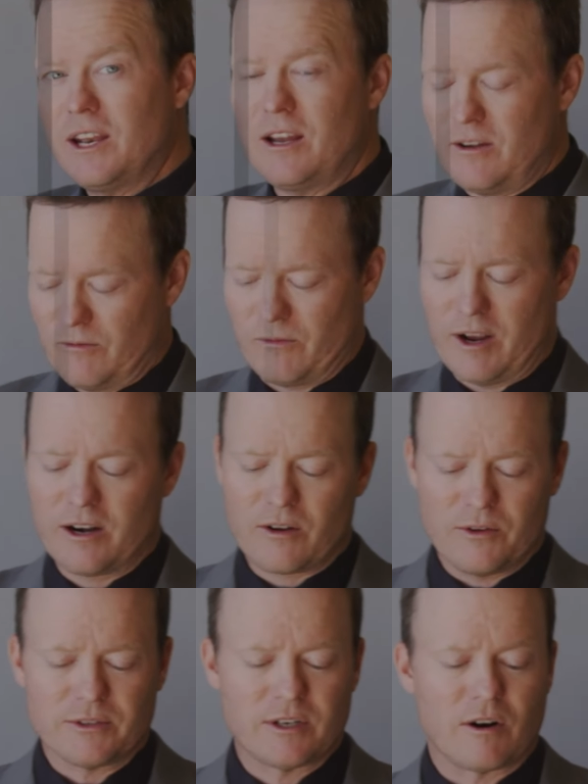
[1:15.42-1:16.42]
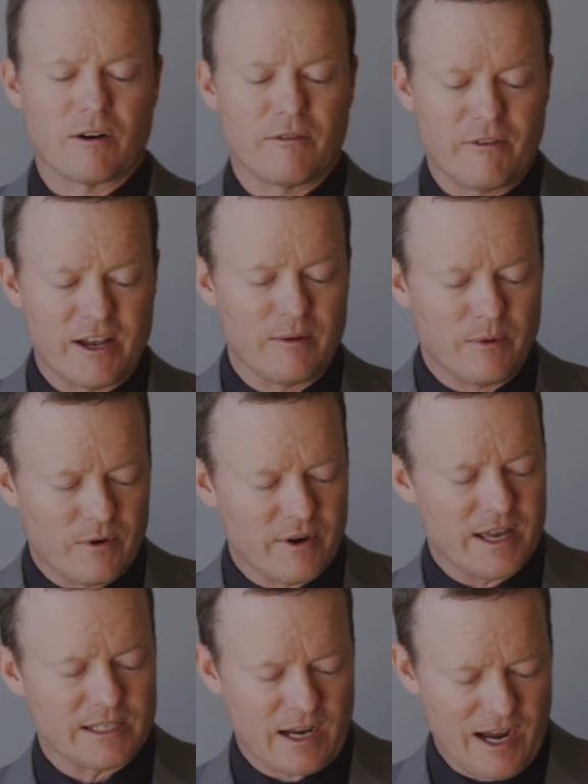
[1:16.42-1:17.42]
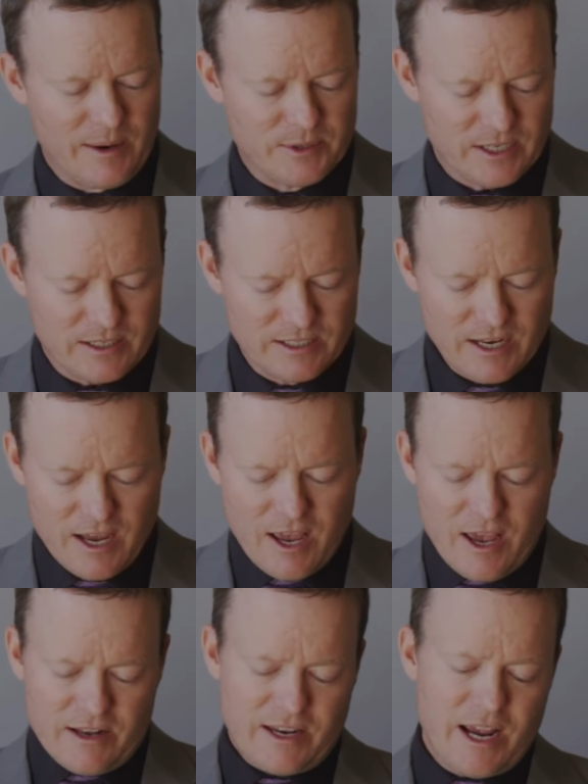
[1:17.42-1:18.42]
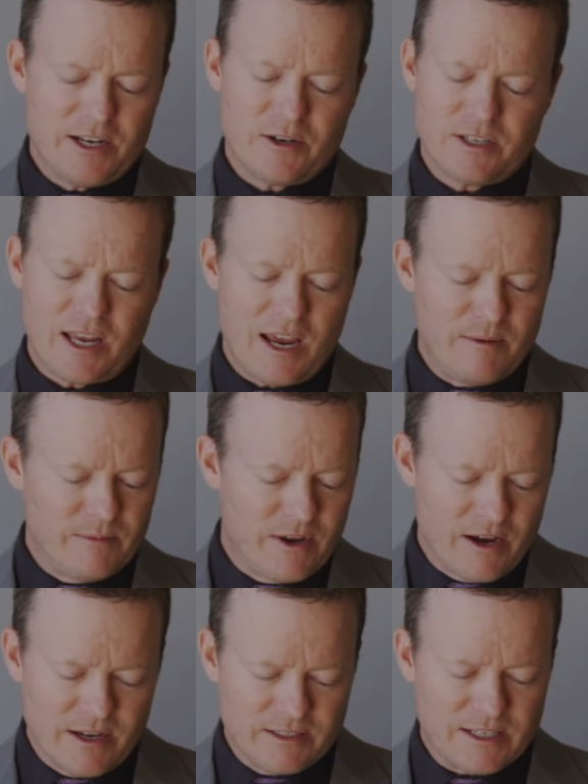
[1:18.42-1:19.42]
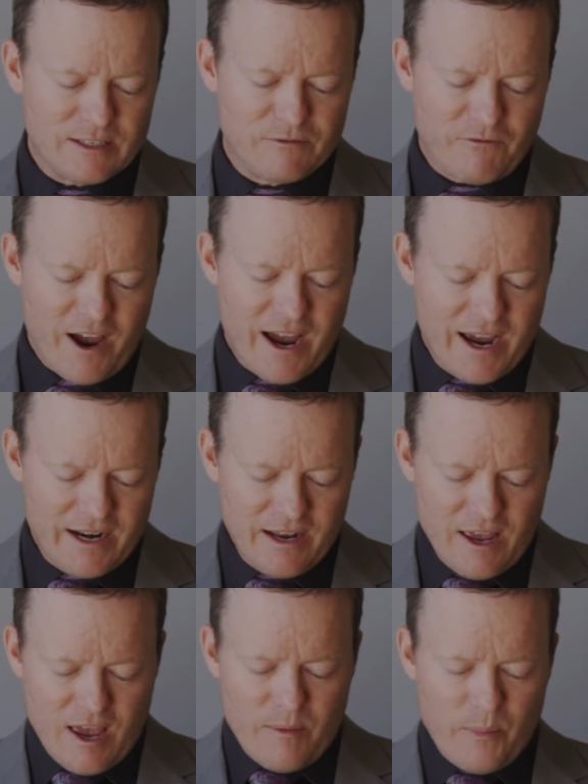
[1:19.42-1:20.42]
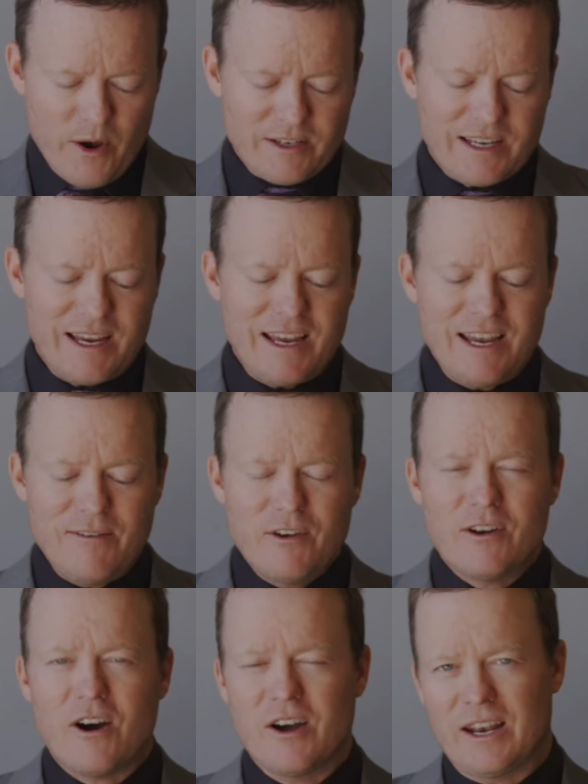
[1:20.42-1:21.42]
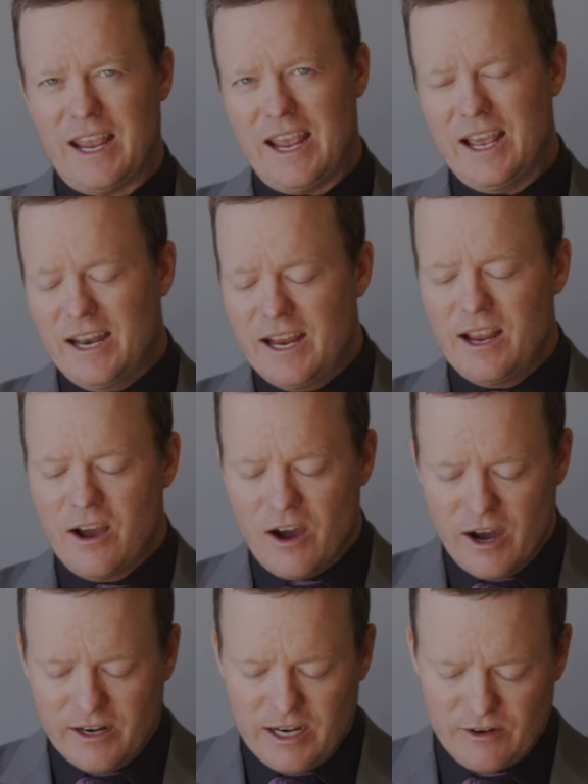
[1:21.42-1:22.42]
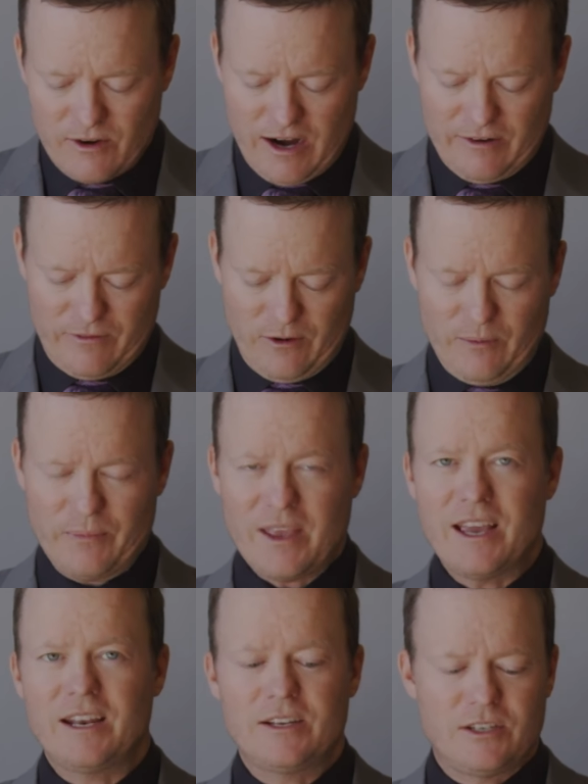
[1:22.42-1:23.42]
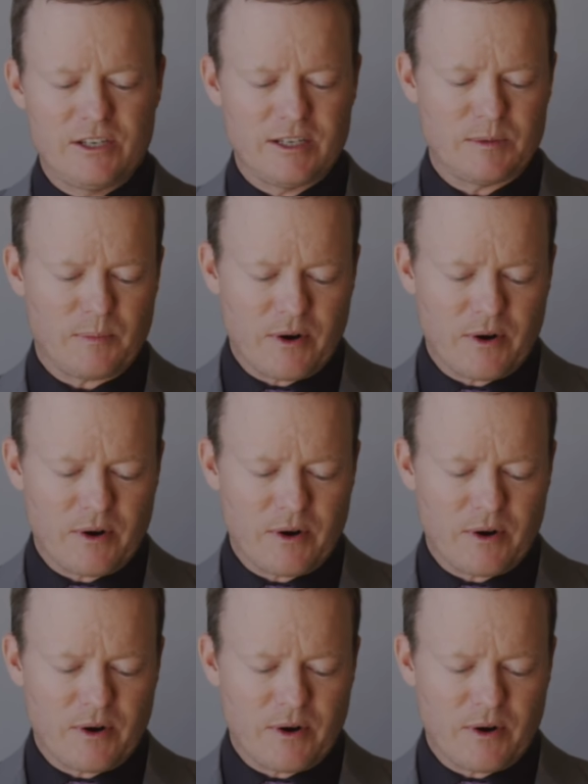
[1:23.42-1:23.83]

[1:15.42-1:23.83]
many reticles are available as options. Dangerous game guns, it's fine, but even on any hunting rifle, it is just